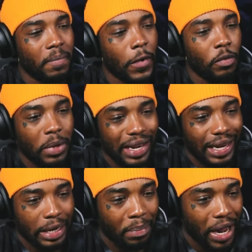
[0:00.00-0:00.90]
that would be
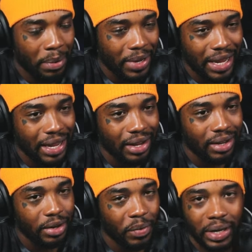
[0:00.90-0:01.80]
like the Miami Heat
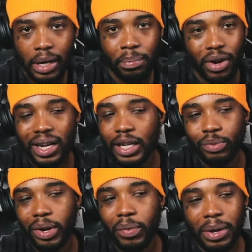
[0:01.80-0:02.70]
when LeBron and
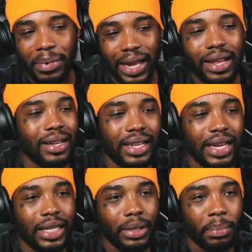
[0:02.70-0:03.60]
Dwyane Wade back in the days,